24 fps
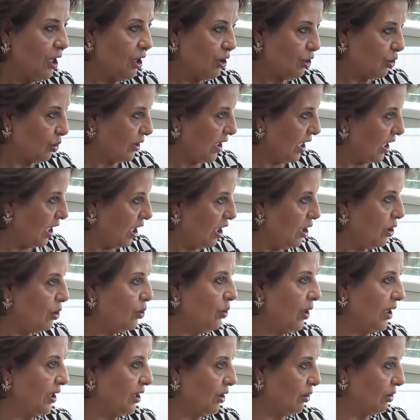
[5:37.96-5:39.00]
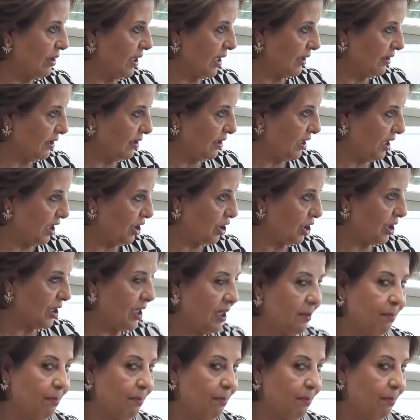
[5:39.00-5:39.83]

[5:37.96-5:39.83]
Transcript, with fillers: So the EU and the United Nations,